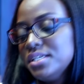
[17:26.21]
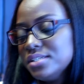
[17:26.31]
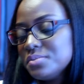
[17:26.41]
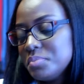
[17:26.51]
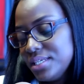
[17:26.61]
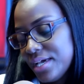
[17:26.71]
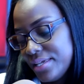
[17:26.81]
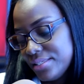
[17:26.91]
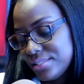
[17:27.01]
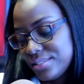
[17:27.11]
please be
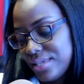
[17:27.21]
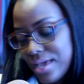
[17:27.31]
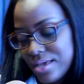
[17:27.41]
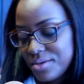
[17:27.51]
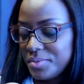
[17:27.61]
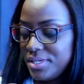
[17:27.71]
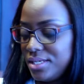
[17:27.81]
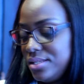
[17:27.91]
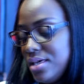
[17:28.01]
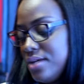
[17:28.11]
nice. Yeah, we
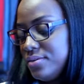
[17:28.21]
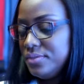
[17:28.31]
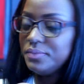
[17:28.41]
need that.